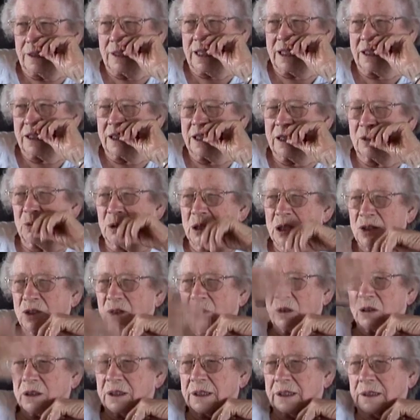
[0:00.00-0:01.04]
Then then we
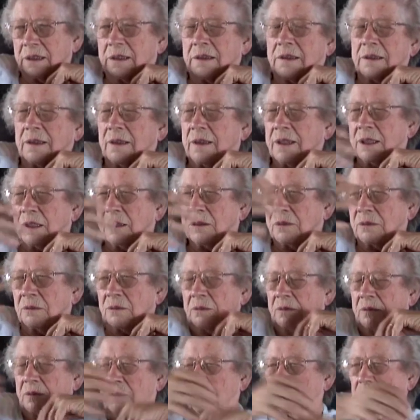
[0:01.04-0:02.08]
sold the
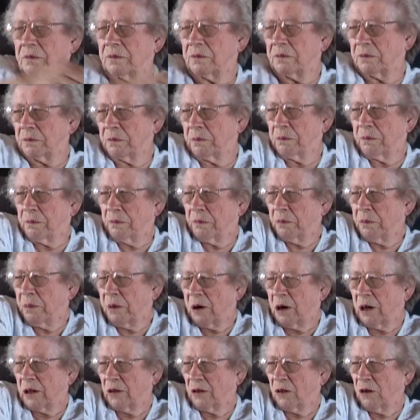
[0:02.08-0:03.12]

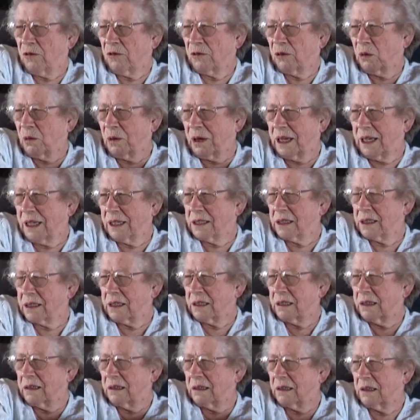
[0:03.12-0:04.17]
part over
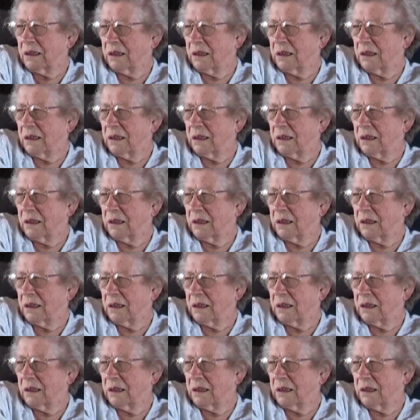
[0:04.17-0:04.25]
west